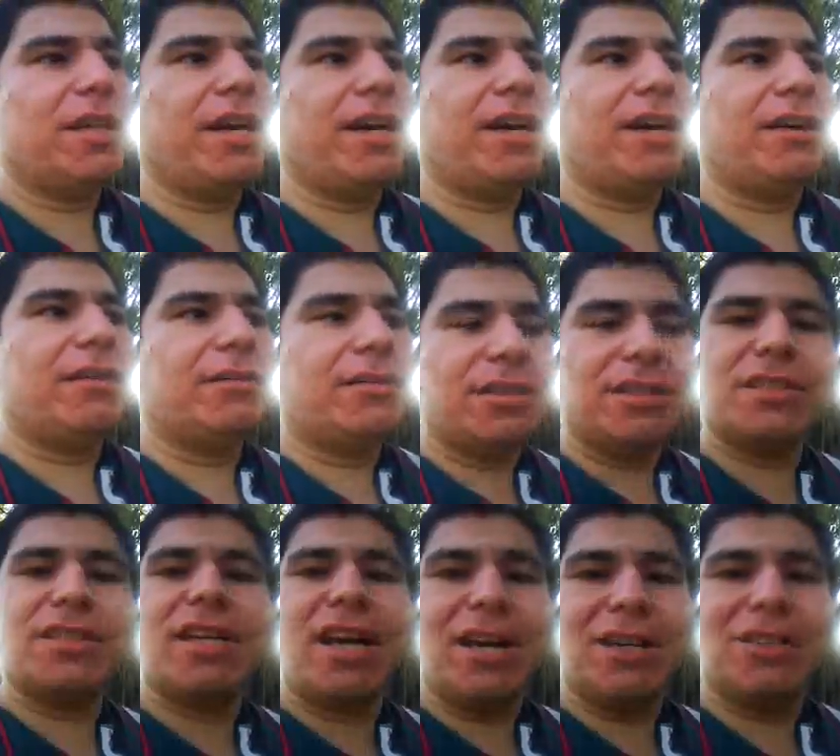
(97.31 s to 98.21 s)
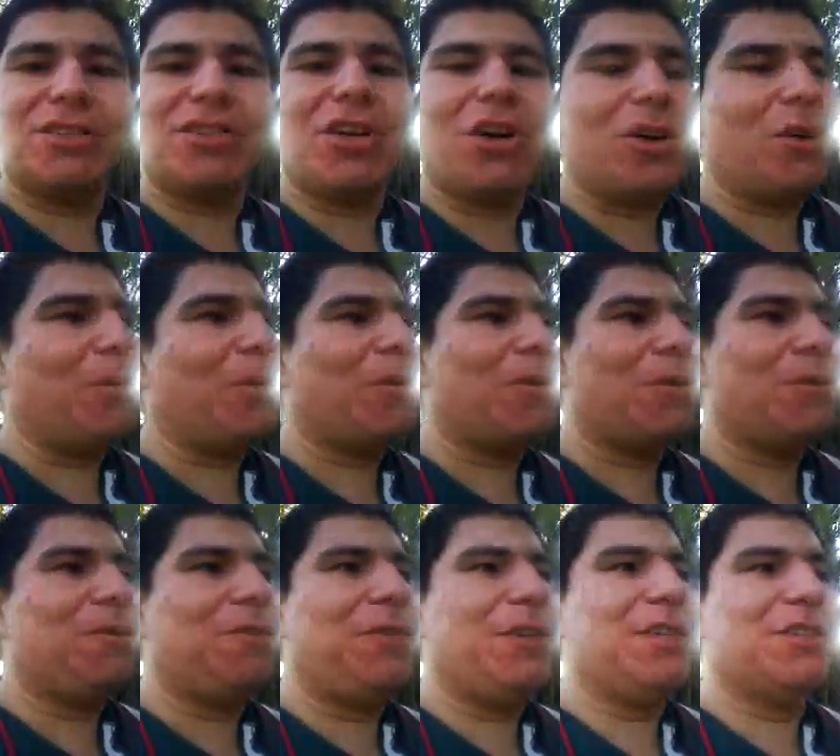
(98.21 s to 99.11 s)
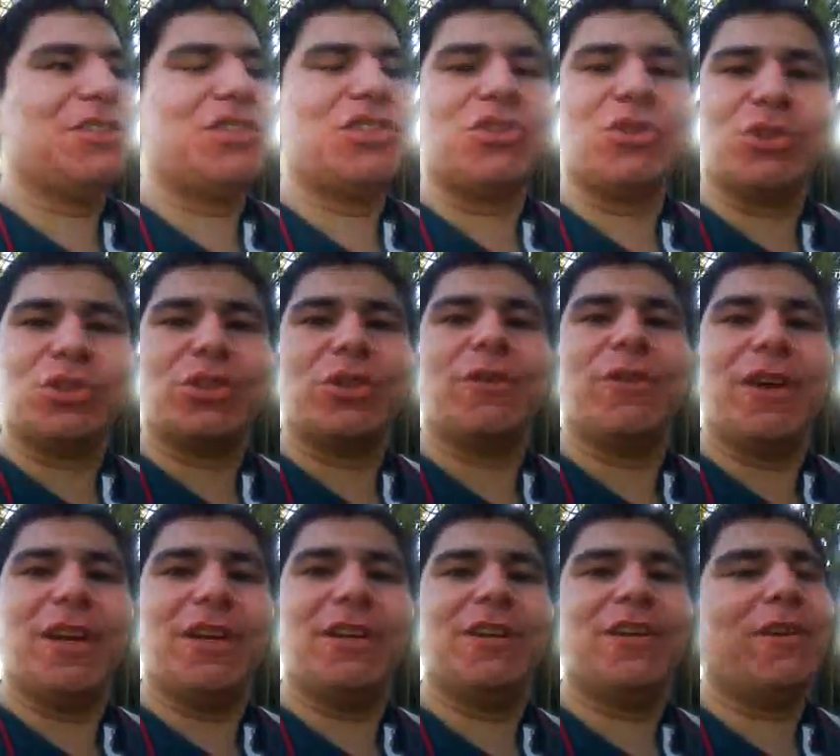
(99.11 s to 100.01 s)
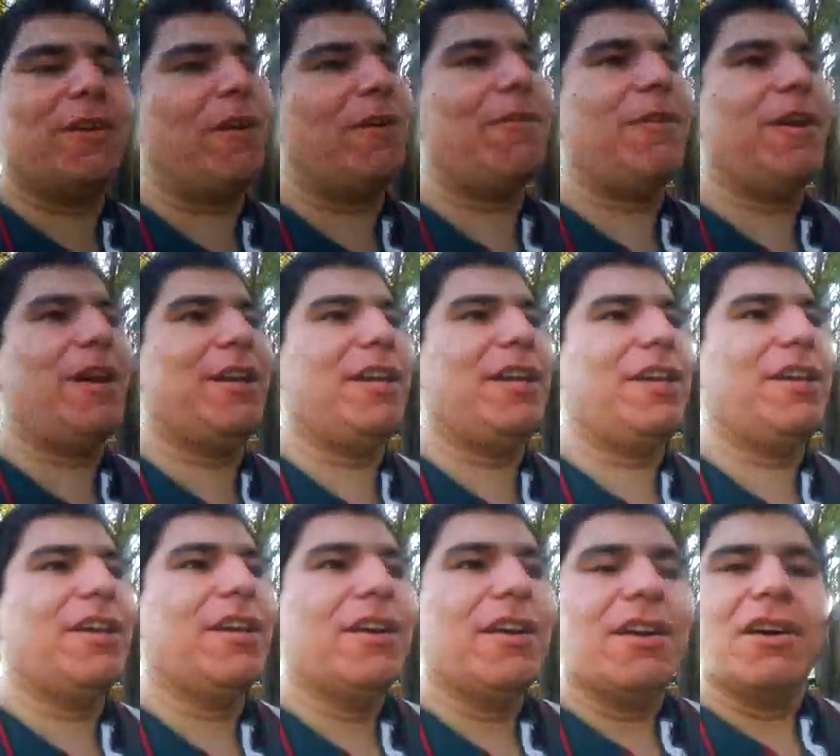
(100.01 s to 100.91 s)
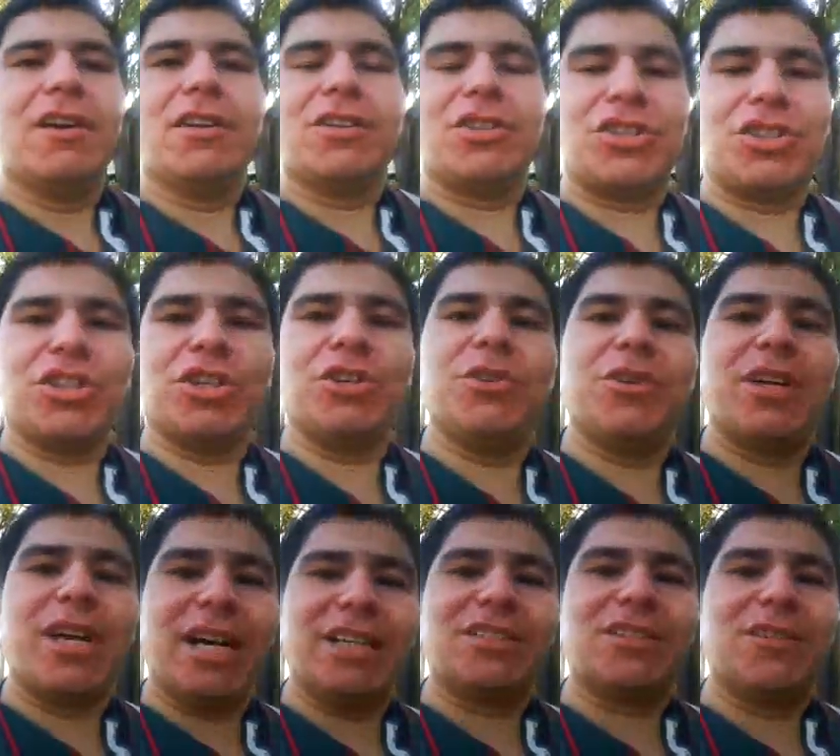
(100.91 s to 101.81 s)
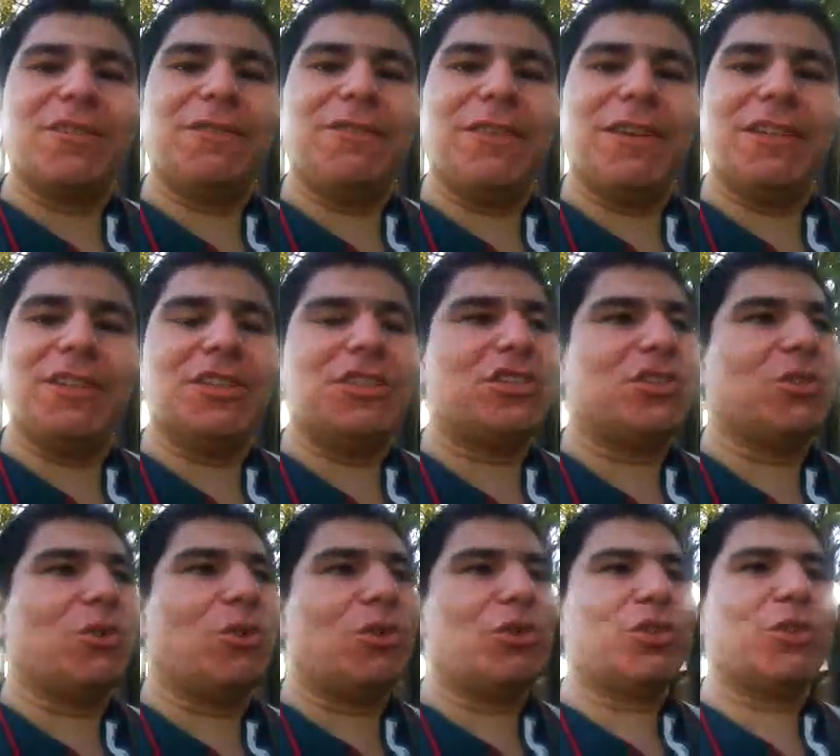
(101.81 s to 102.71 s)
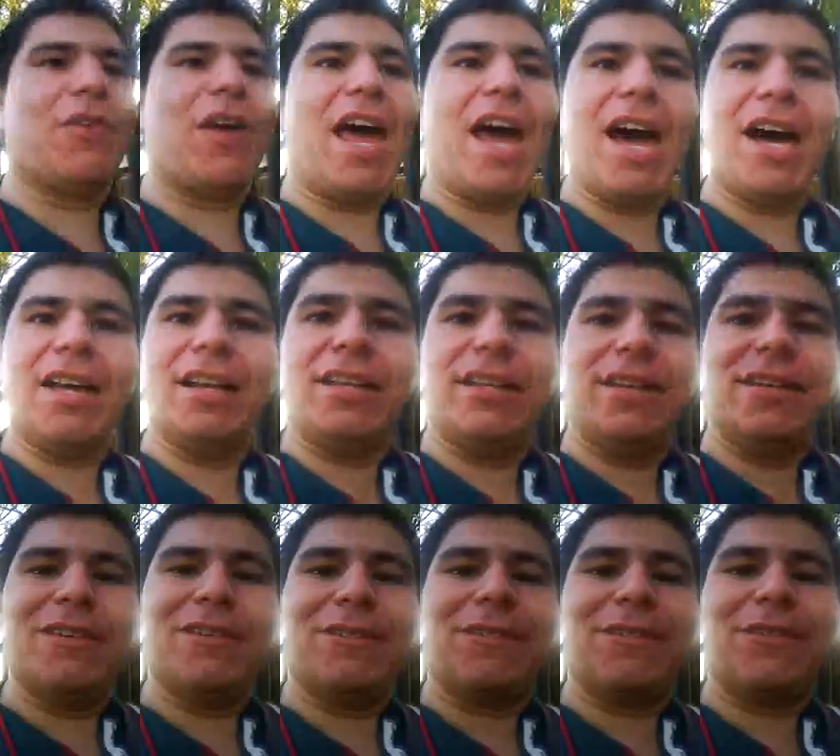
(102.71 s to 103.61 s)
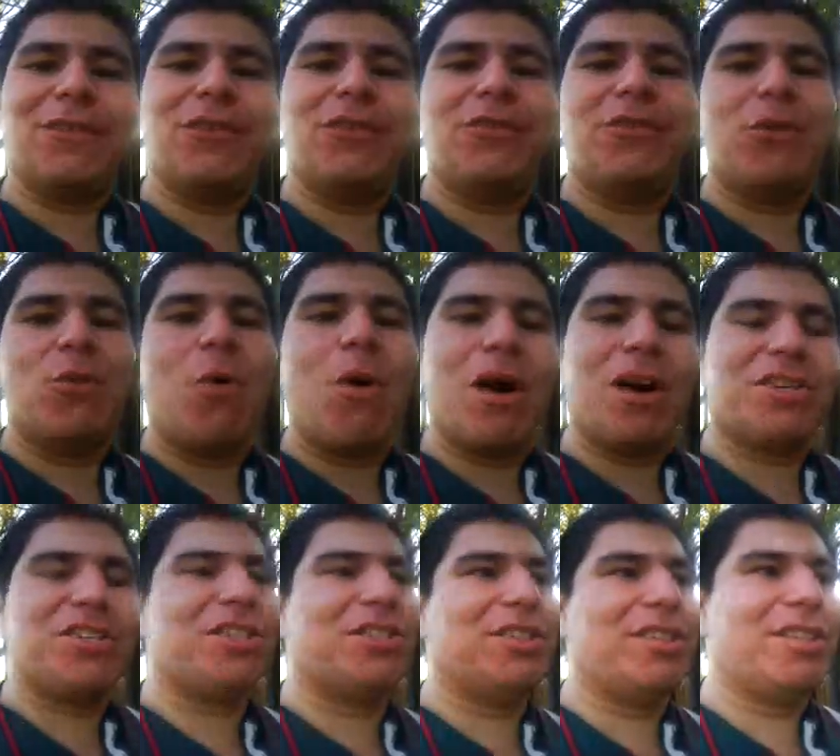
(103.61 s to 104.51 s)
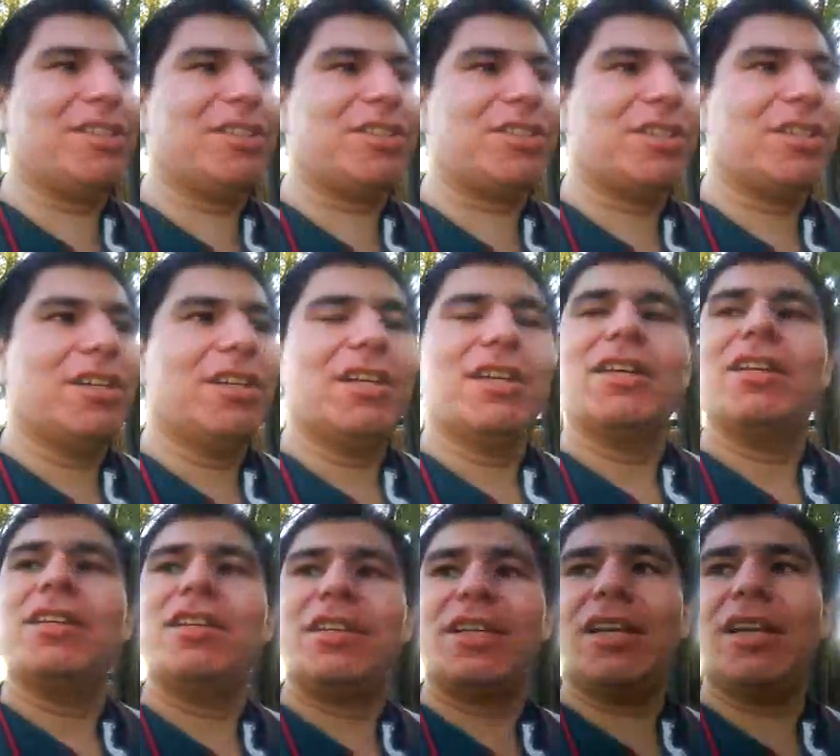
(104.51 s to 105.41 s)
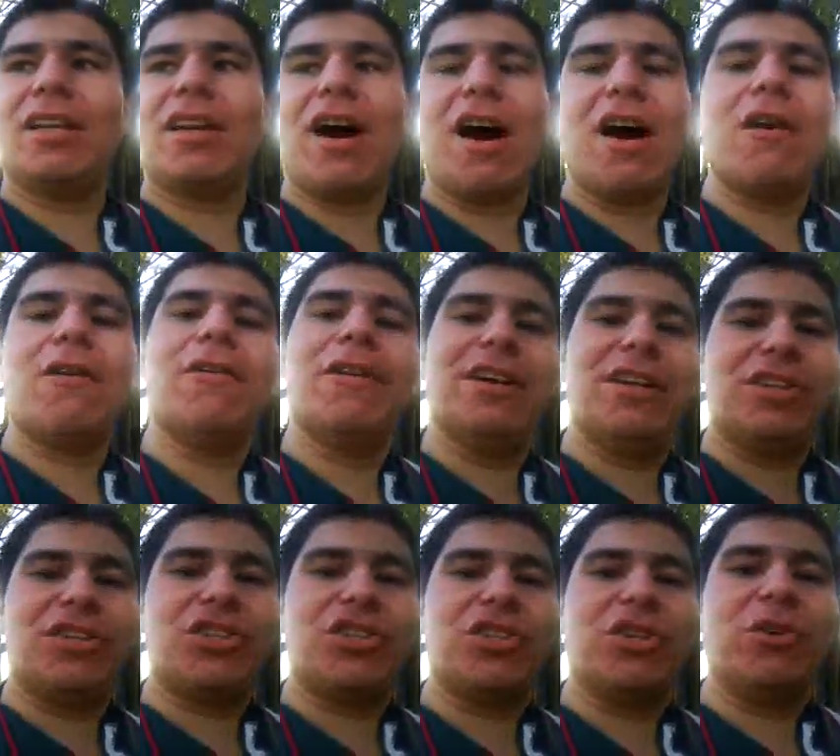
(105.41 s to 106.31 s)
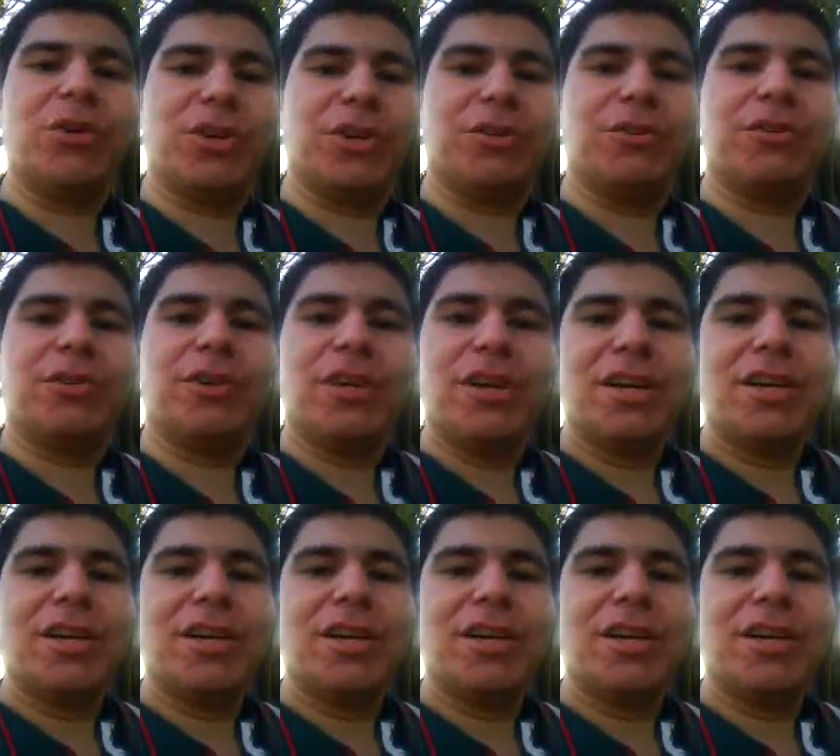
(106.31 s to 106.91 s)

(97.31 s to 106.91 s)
Yeah, this guy is talking about convenience stores already. Show you guys convenience stores of Alley. If you're watching this, then I already show you